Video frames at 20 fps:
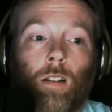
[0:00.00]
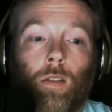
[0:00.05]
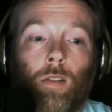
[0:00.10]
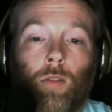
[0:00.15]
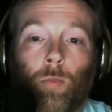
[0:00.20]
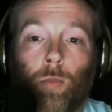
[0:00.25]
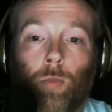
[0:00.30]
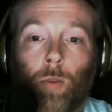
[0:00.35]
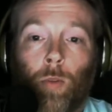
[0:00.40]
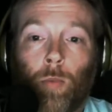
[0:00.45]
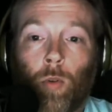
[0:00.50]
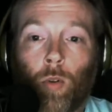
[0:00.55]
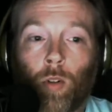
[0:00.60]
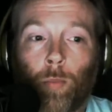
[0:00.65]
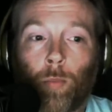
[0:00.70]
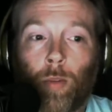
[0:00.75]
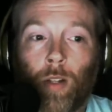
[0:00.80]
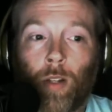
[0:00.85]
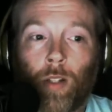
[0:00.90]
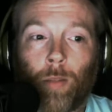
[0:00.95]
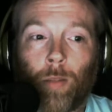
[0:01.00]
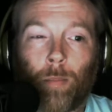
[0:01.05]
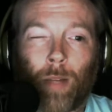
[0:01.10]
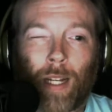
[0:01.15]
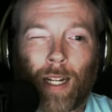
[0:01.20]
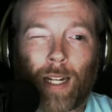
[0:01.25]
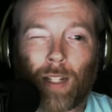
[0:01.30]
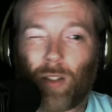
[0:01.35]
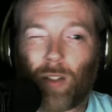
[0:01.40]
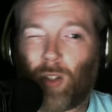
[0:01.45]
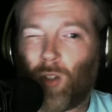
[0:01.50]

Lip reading: Supreme Court opinion back in